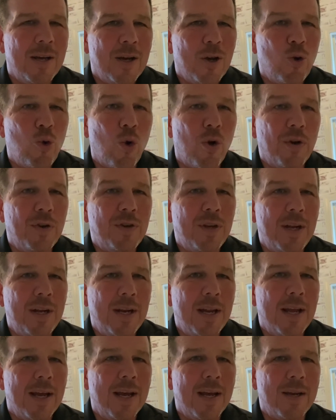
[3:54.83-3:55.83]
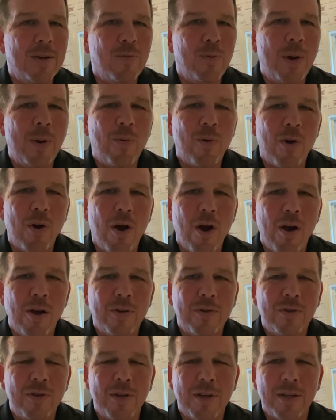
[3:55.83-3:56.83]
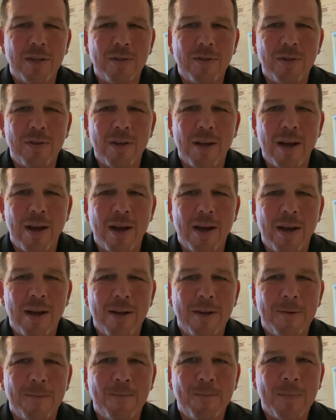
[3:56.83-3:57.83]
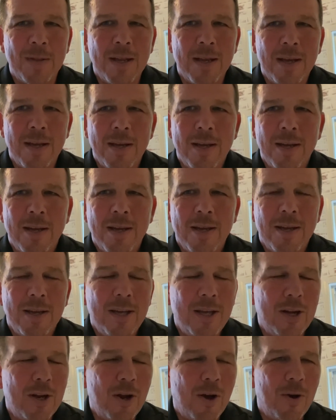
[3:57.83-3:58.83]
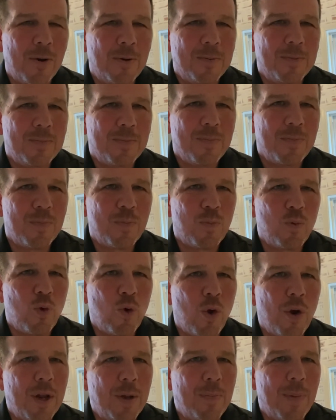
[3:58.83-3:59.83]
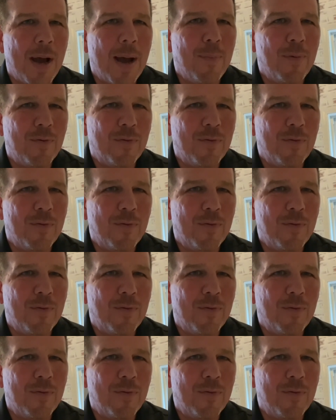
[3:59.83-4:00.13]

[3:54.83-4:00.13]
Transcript: quarantine hit, we were all just, uh, you know, quoting Bible